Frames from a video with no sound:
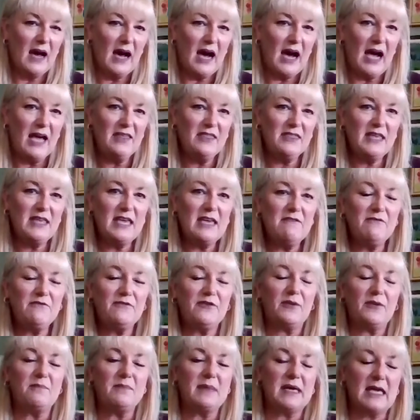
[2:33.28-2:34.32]
I think
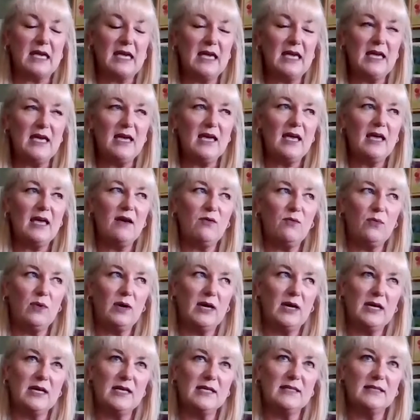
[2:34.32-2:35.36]
for me, it
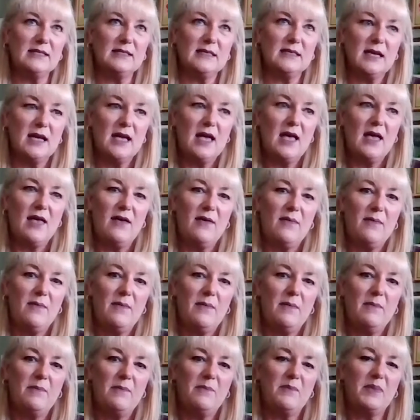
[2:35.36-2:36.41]
was
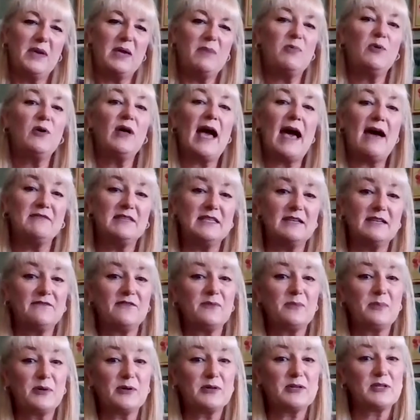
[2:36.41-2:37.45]
people have
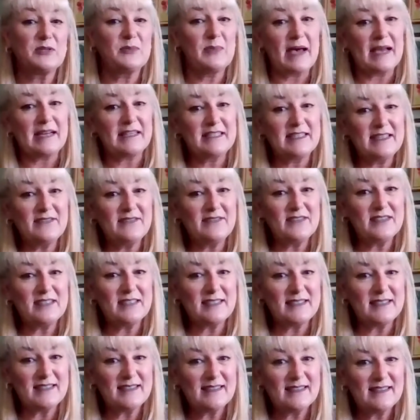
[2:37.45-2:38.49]
different
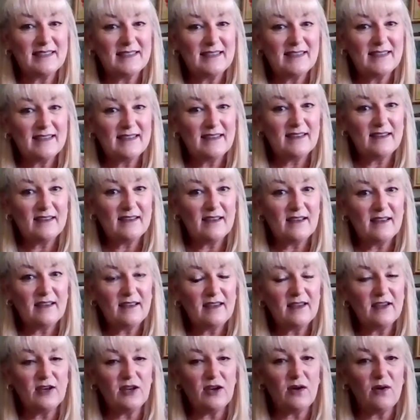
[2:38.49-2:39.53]
perspectives,
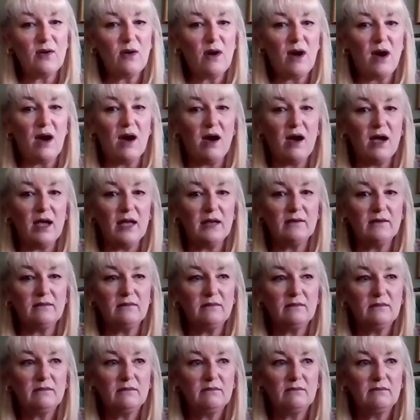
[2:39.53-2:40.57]

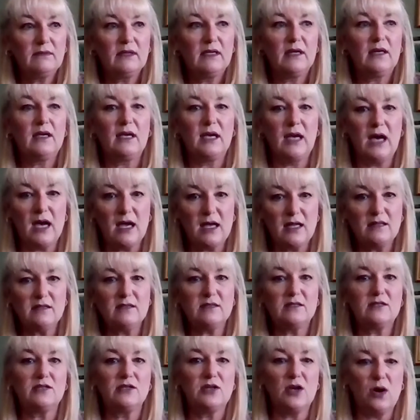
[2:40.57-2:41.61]
on
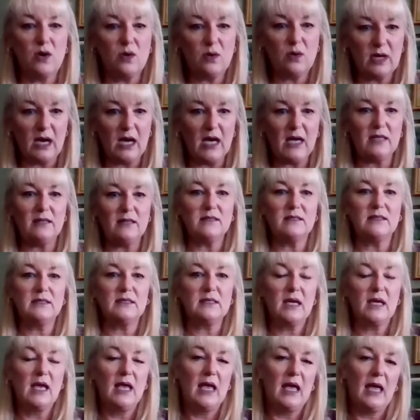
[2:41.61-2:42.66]
guns, no
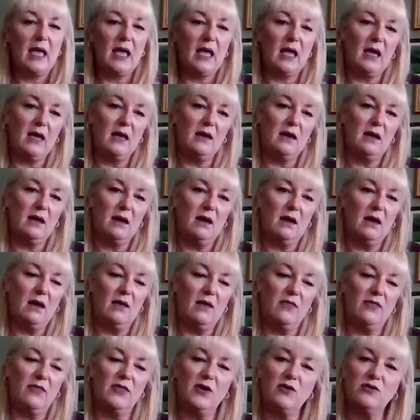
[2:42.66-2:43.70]
guns. And
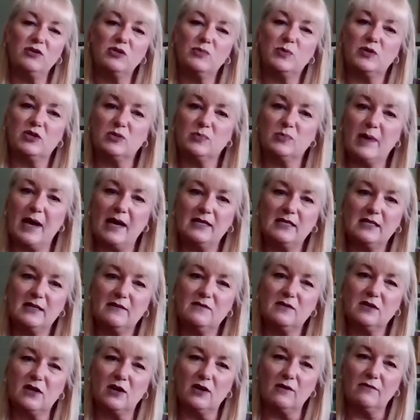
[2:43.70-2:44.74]
those
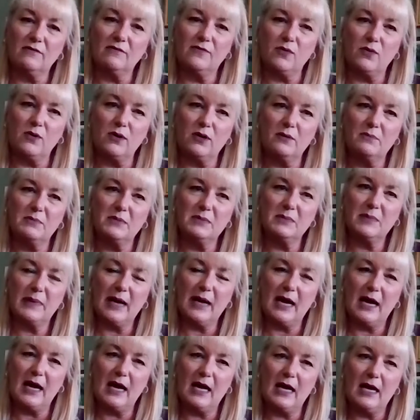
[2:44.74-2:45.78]
perspectives are formed
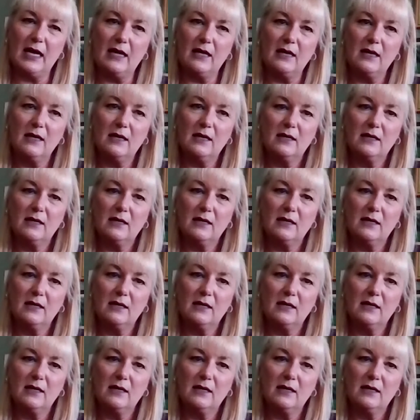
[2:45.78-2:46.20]
by